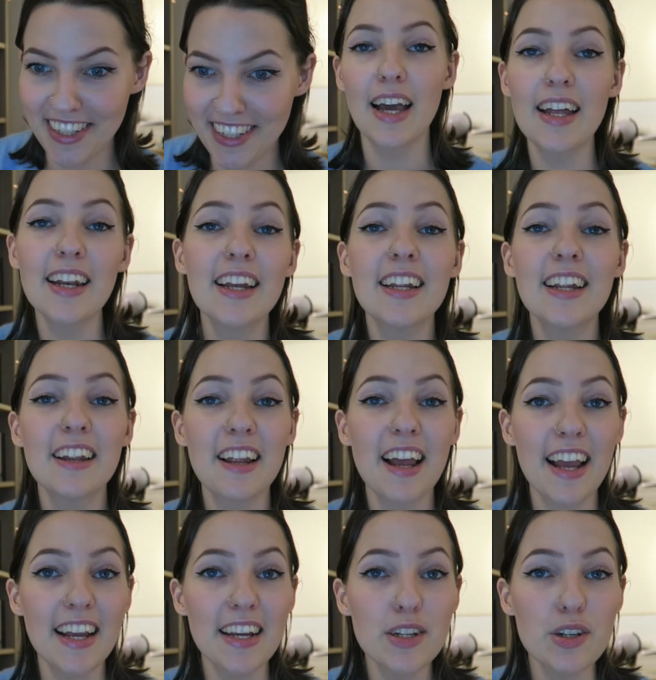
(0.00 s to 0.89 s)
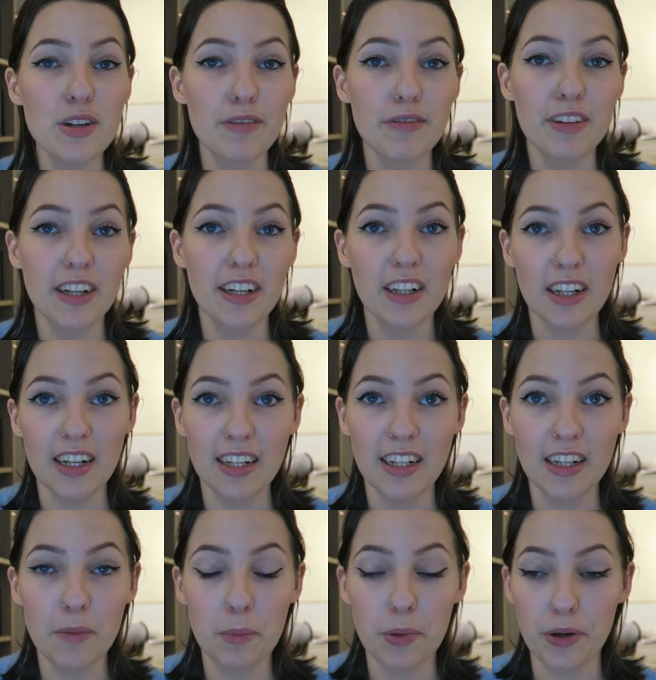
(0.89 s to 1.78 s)
And in an age of
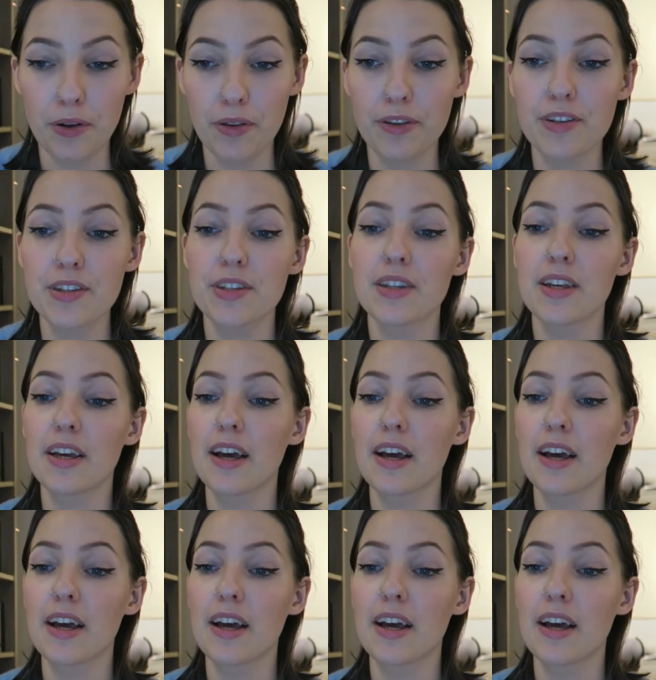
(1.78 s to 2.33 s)
declining births,